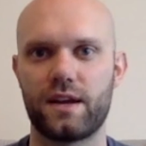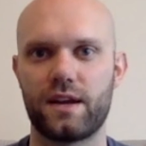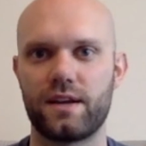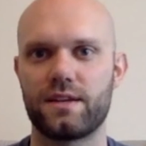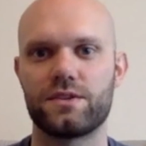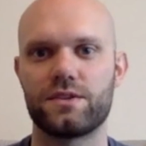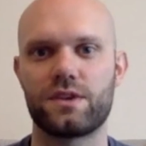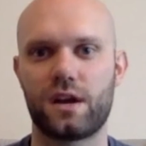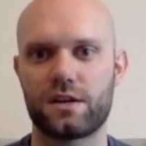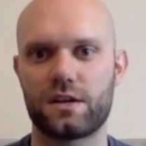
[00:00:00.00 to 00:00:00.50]
I
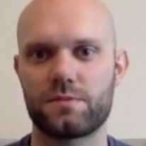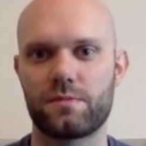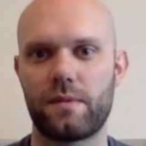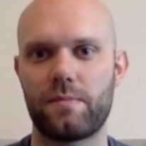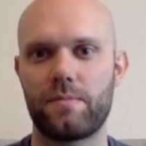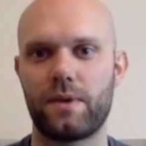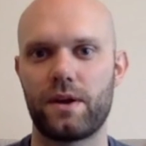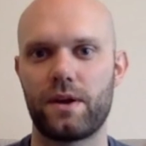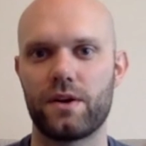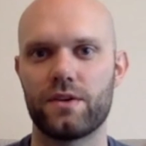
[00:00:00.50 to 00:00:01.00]
didn't talk to my
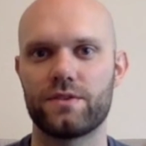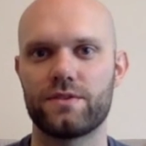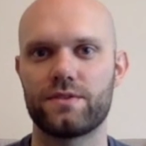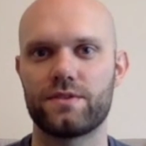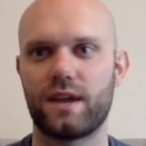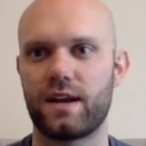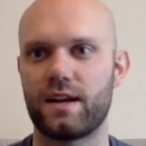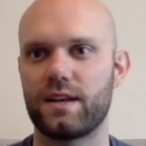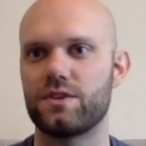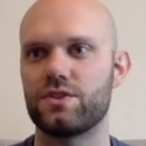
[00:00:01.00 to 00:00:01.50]
peers.
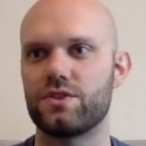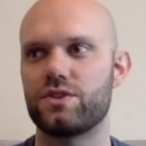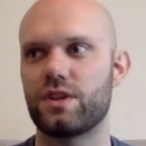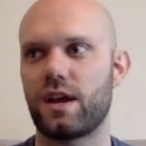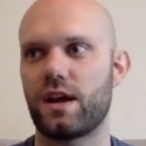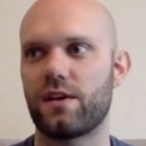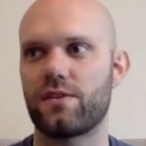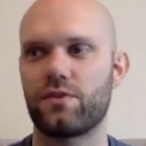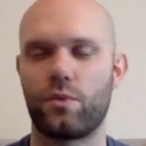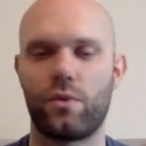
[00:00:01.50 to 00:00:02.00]
I didn't
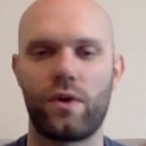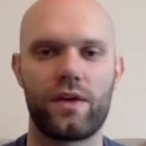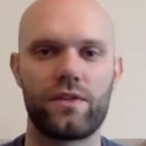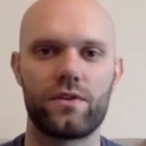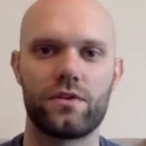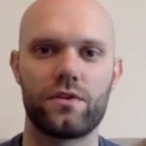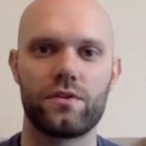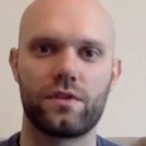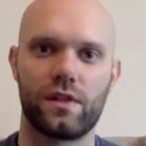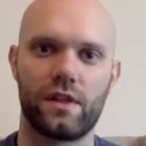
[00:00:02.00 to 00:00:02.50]
check the
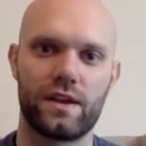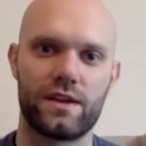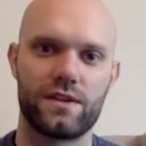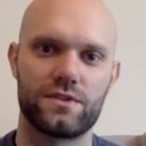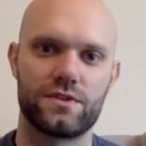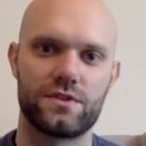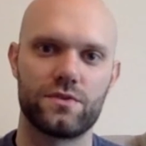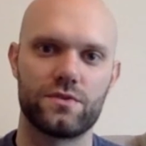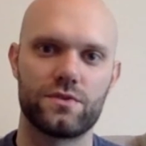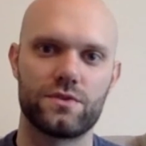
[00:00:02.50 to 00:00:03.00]
weather, the
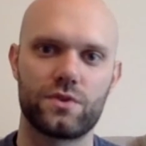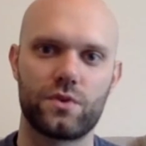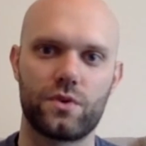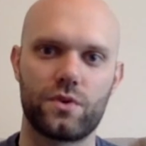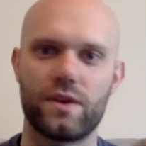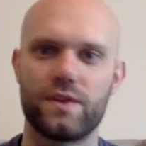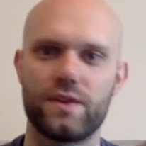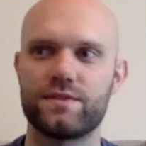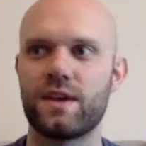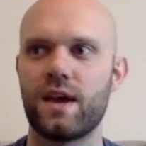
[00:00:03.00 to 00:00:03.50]
latest news
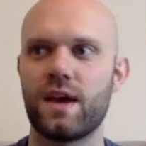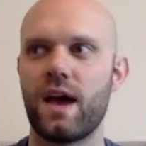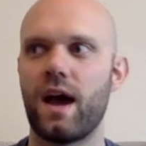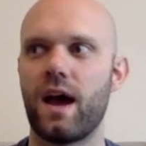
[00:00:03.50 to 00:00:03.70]
stories.